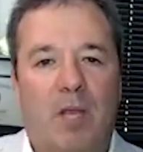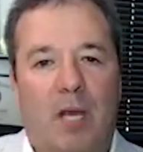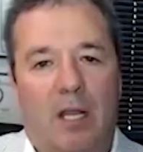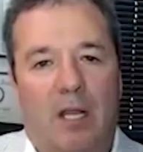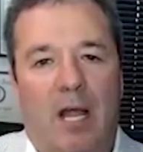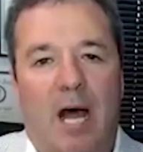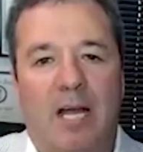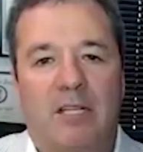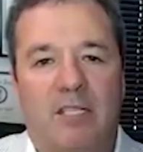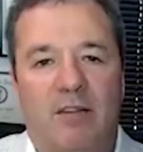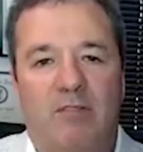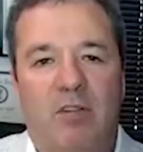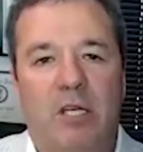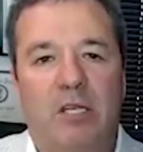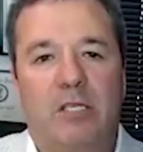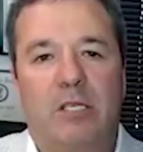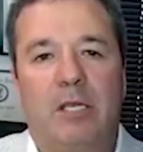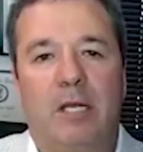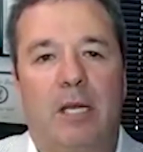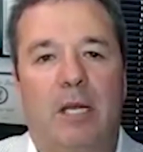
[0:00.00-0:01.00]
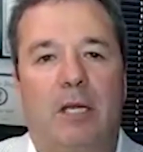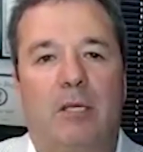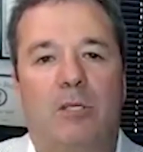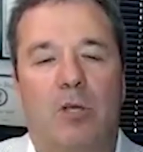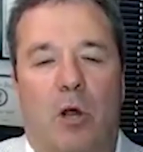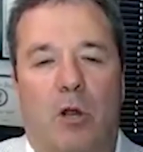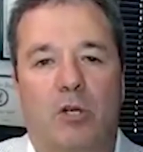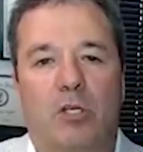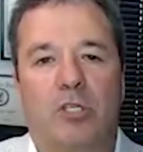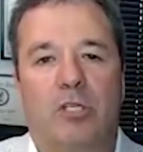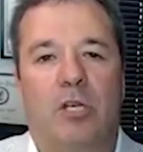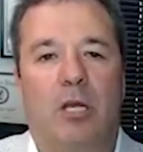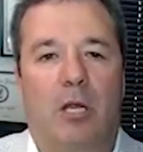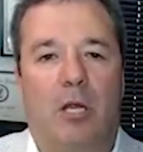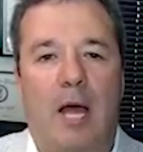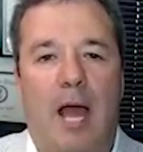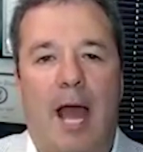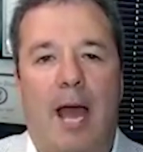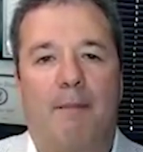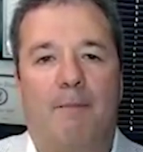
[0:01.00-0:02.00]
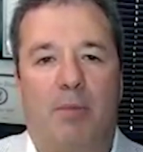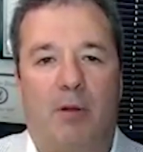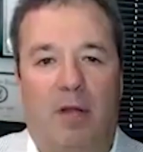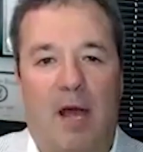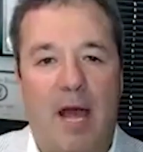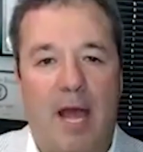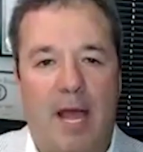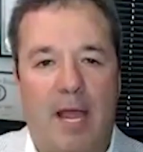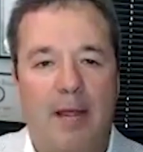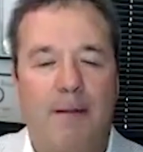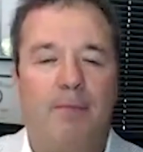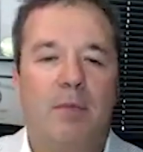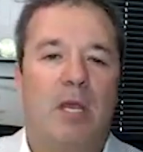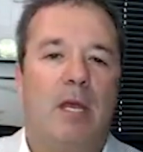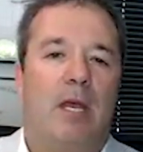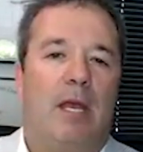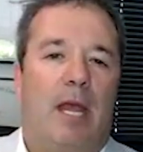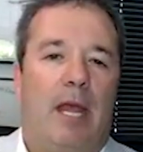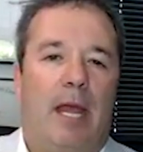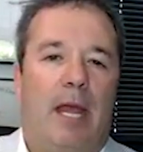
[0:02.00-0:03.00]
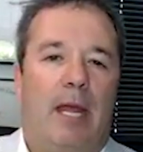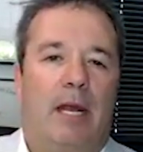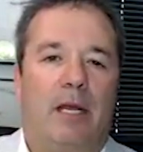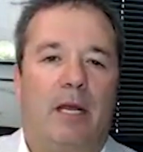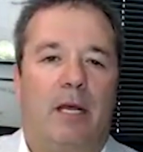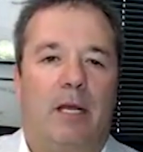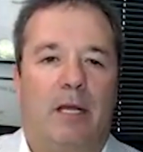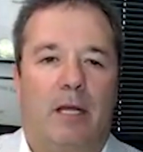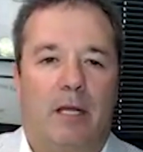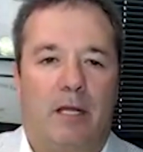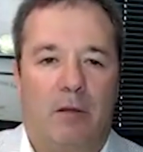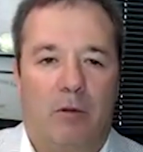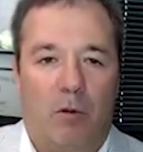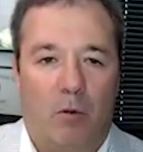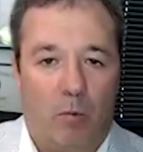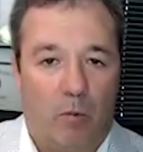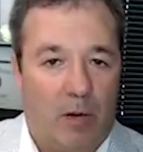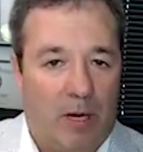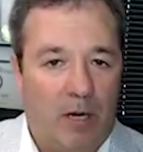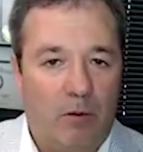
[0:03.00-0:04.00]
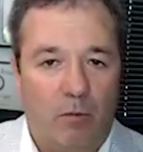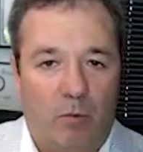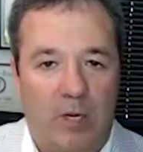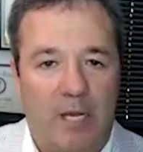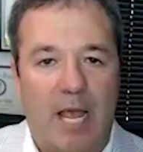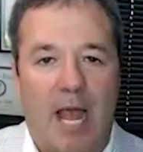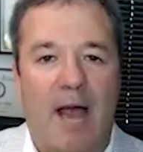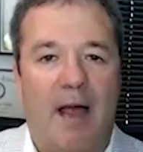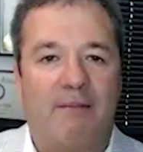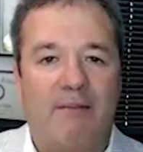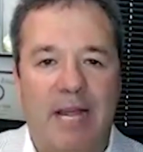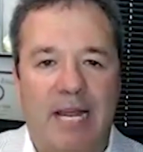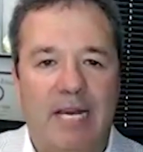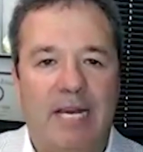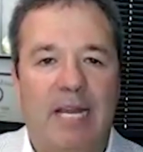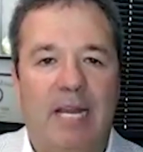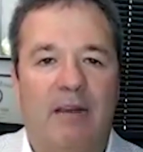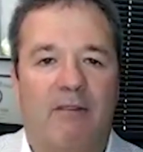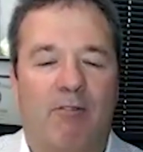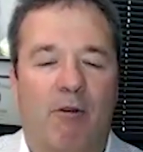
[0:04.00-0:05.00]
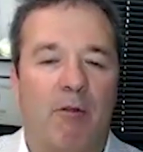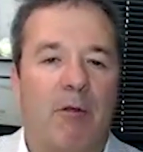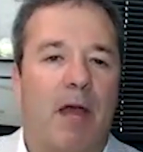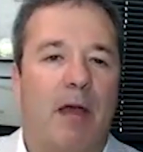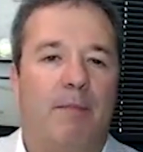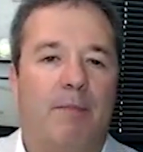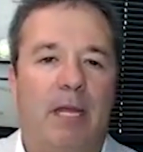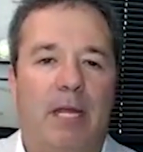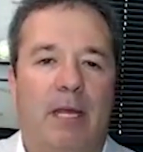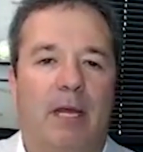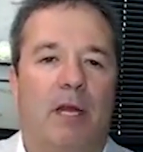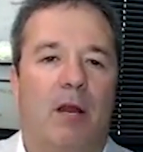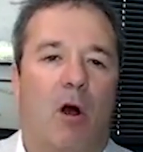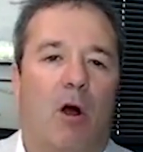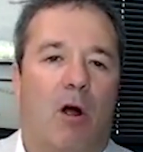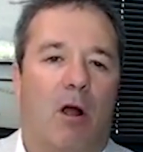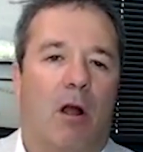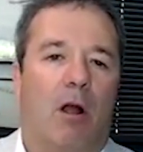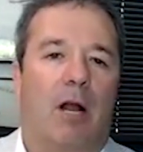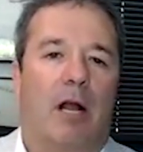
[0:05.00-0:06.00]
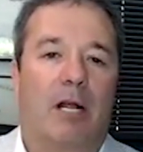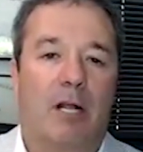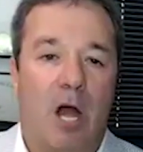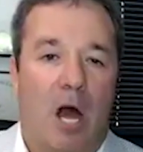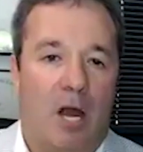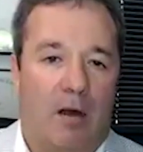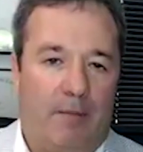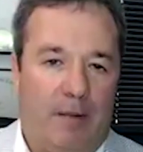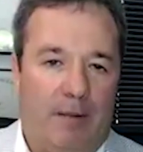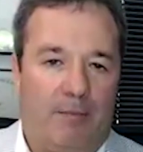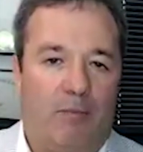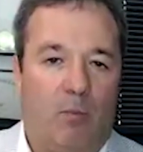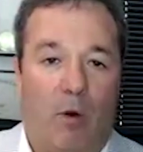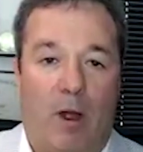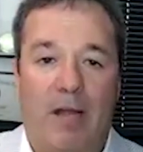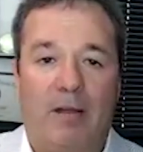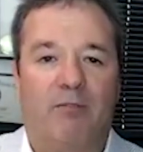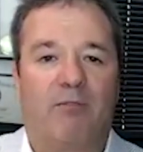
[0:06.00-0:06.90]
Lots of these things are still at play, and we have a need for them in our economy, right?